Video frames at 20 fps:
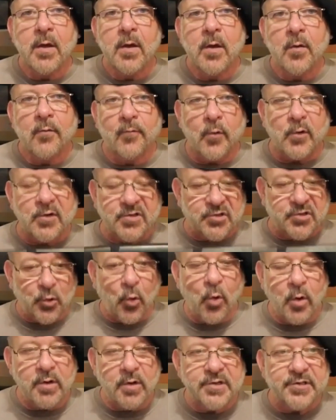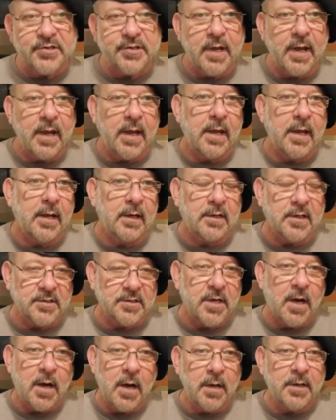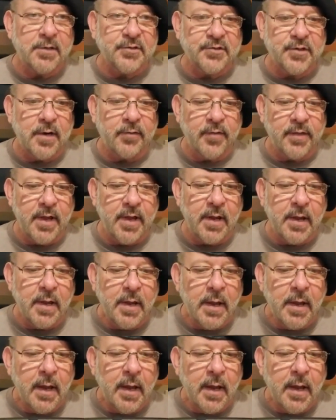for swords and katanas and everything.